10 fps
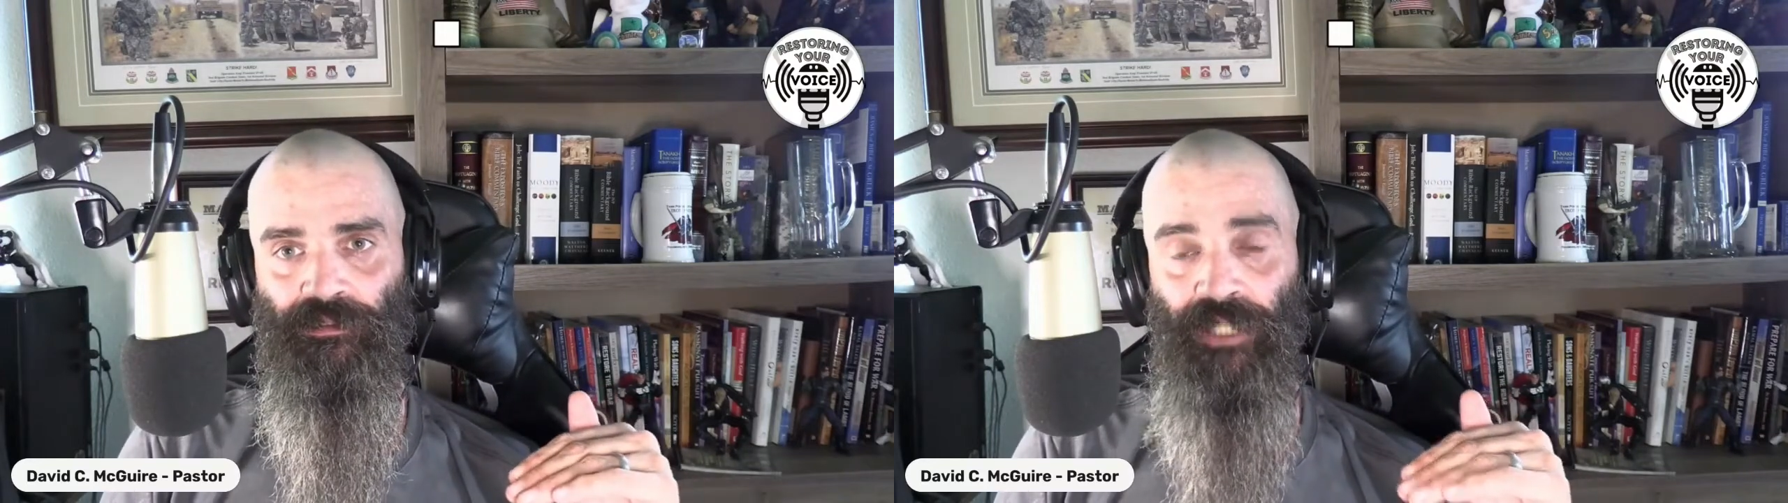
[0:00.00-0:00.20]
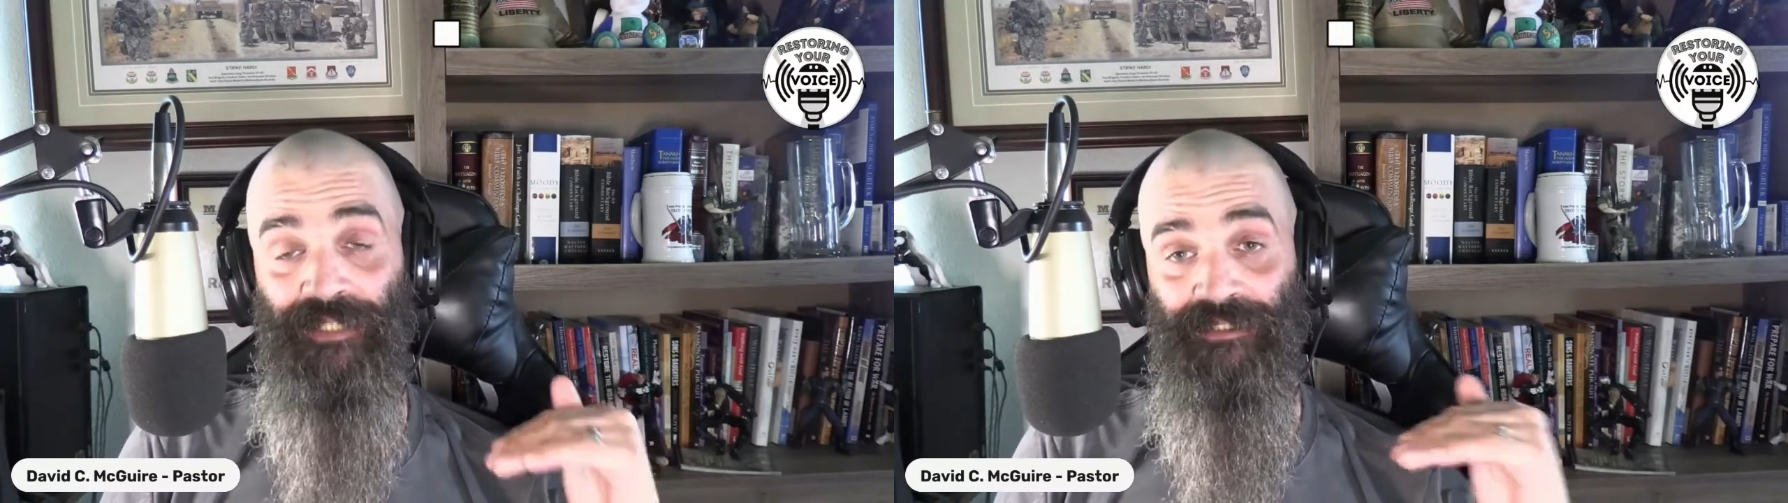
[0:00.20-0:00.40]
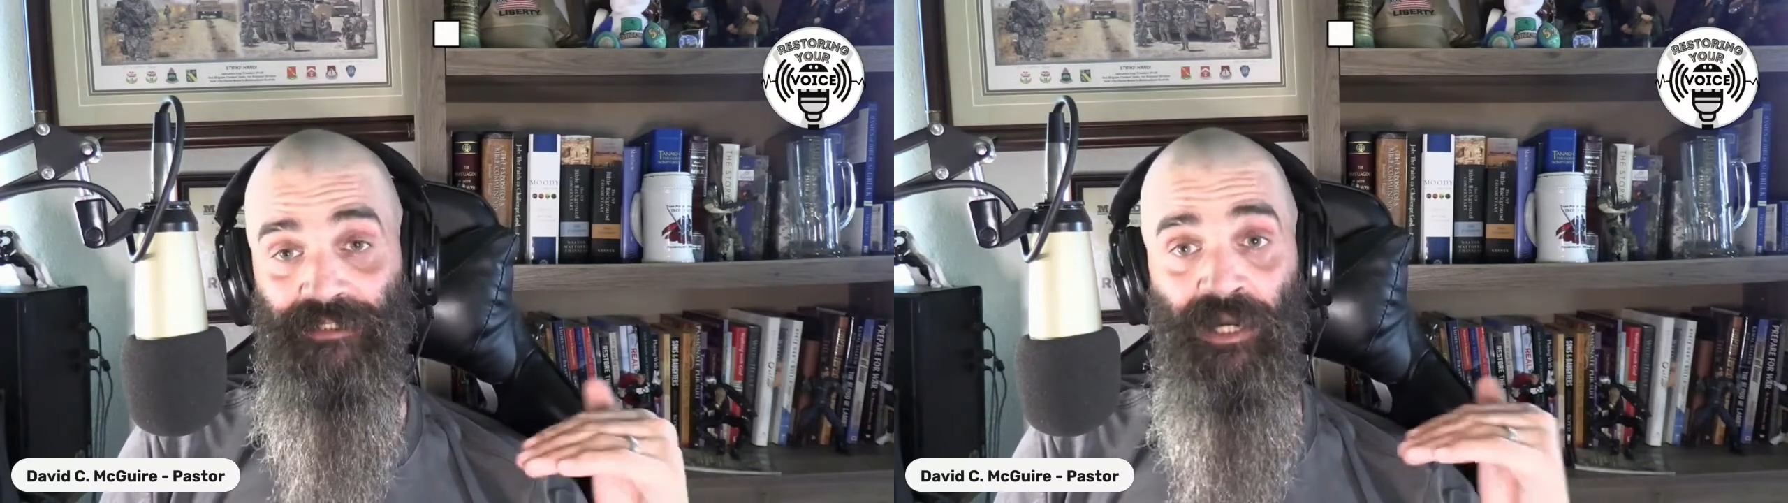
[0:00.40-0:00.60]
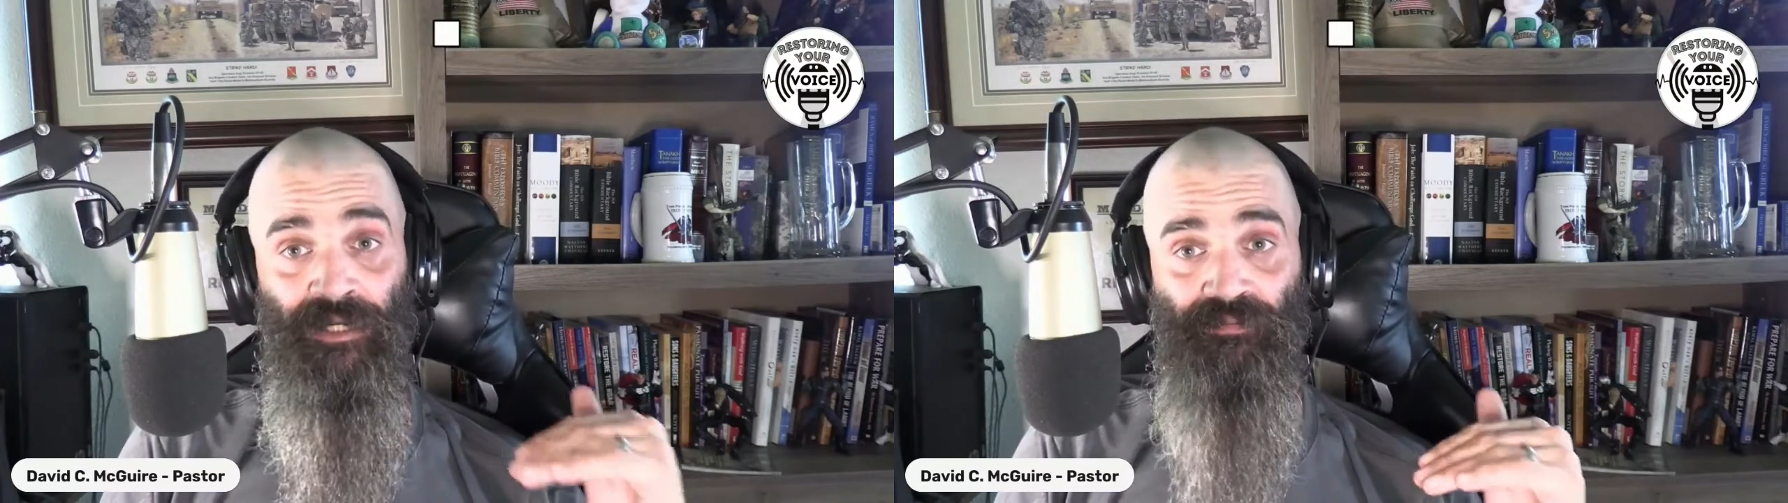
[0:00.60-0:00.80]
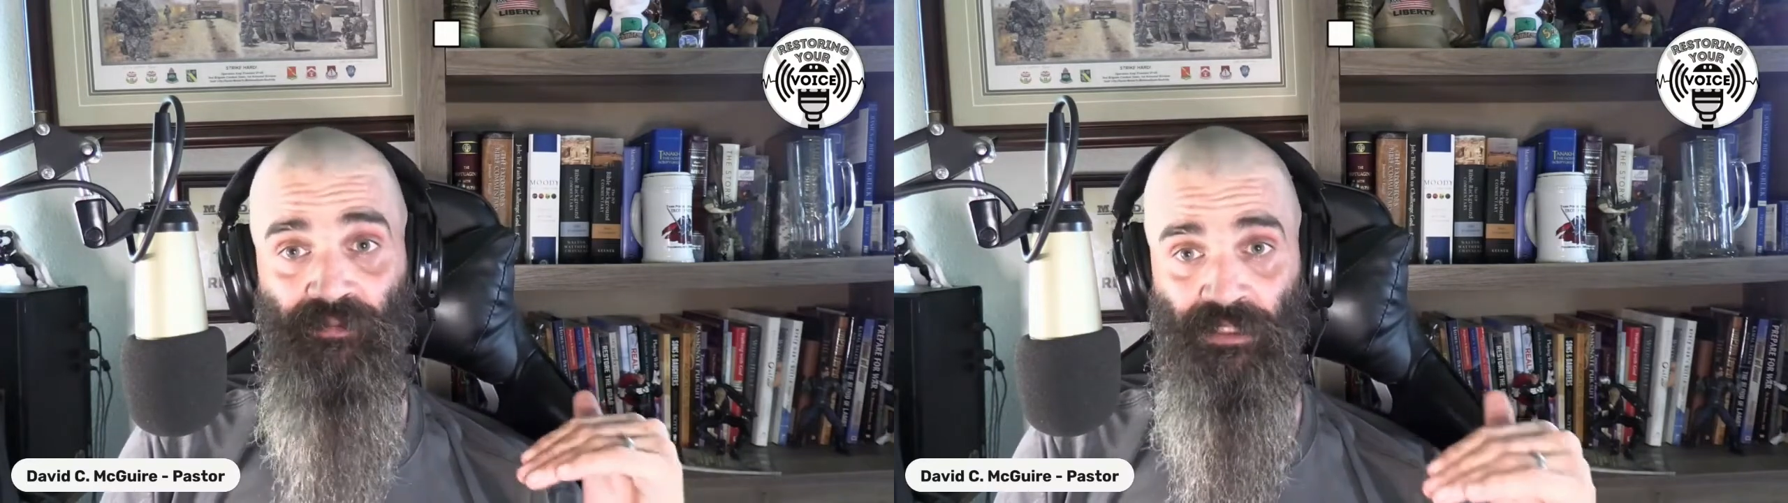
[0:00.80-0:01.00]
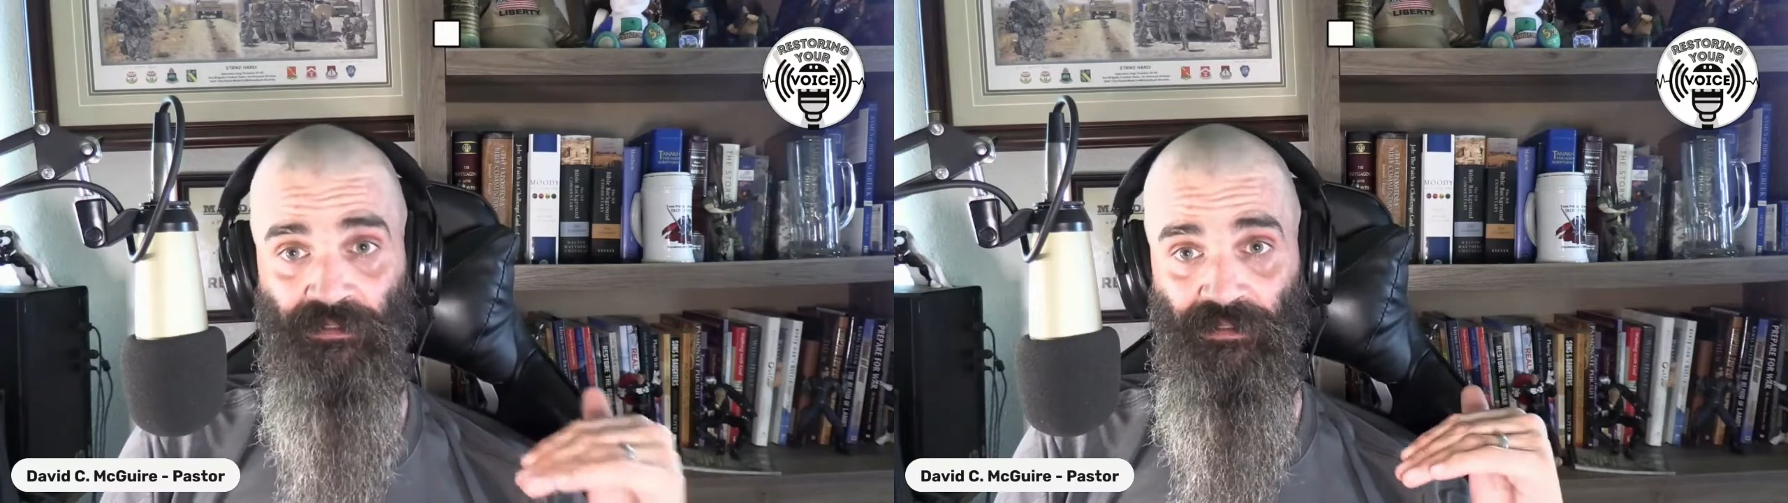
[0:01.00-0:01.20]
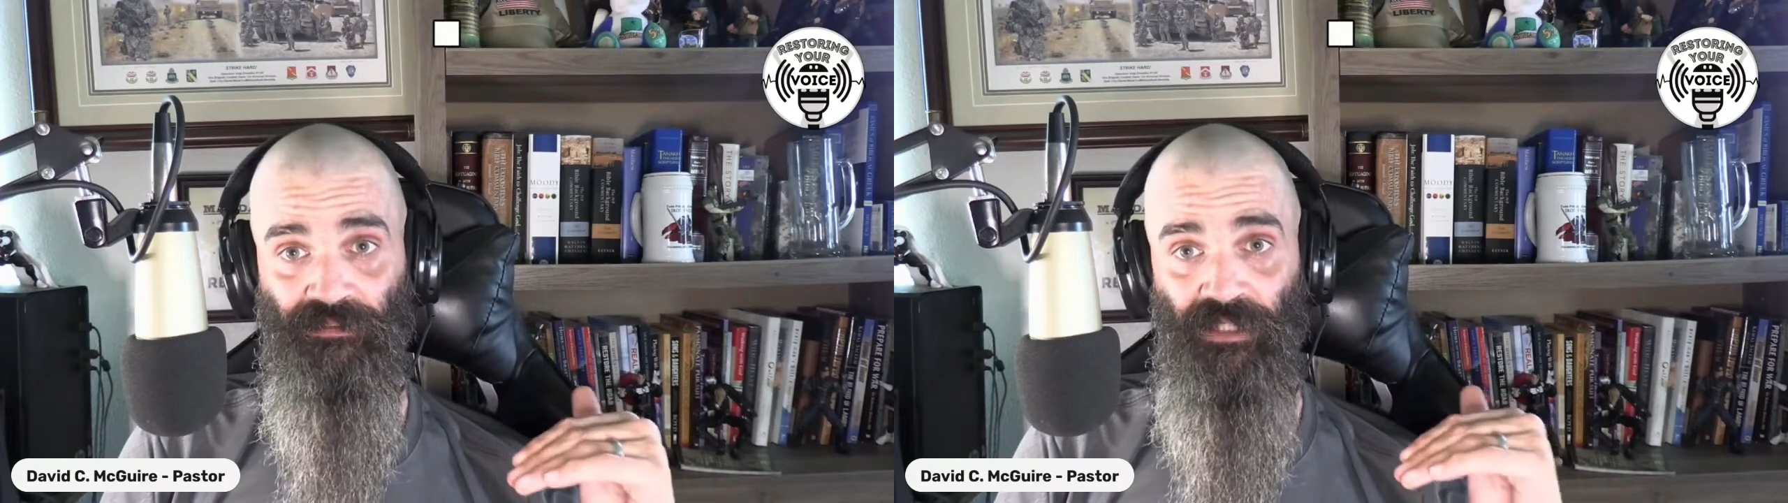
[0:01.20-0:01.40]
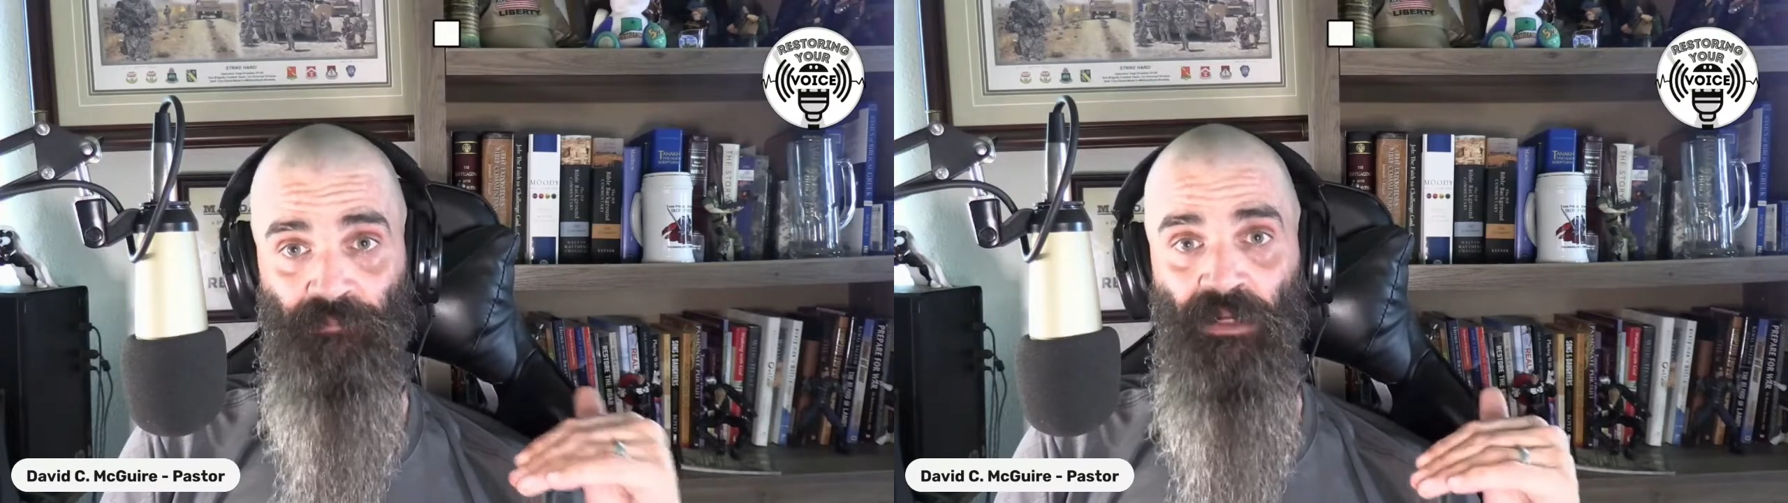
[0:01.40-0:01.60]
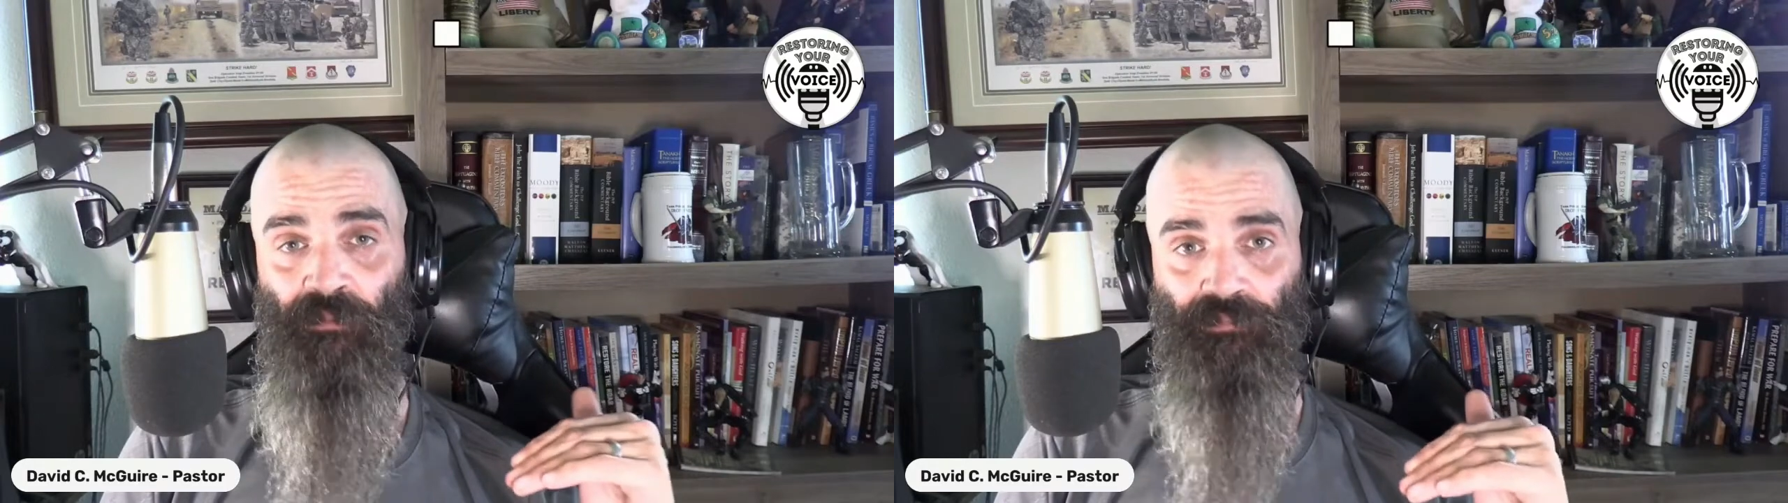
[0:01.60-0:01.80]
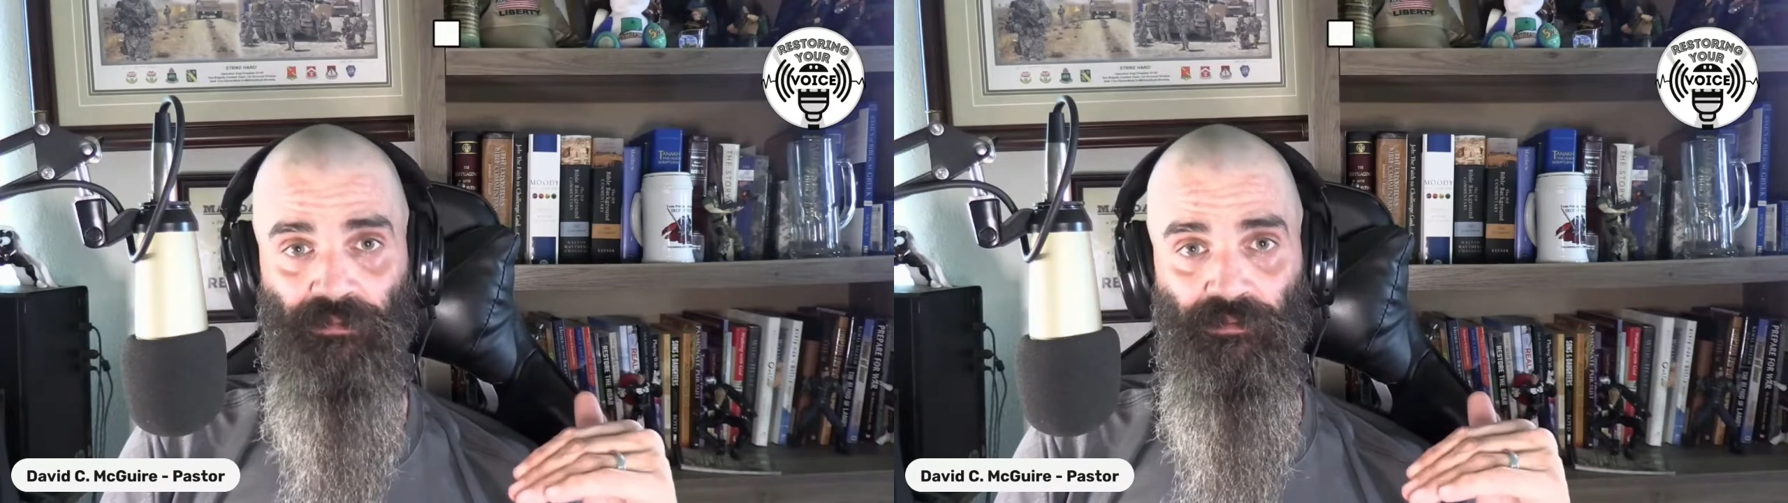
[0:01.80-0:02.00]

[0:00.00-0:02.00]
It's time for us to step up.